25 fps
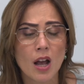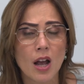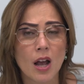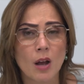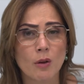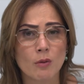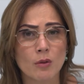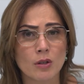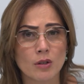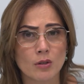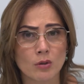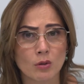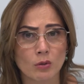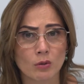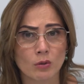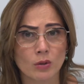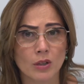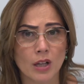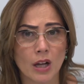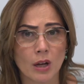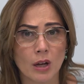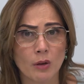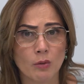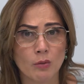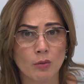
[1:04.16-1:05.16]
I was
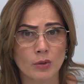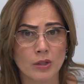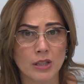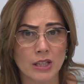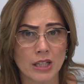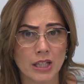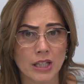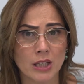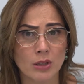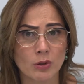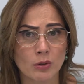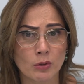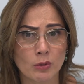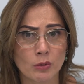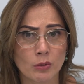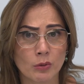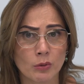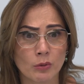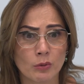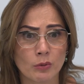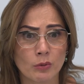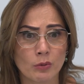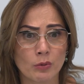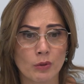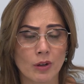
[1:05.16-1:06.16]
told I would need to
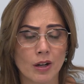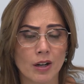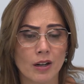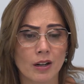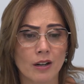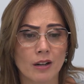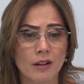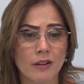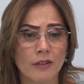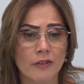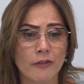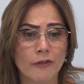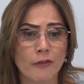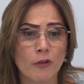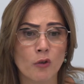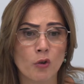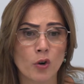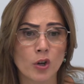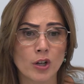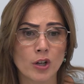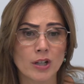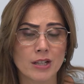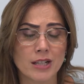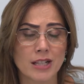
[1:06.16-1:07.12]
do 4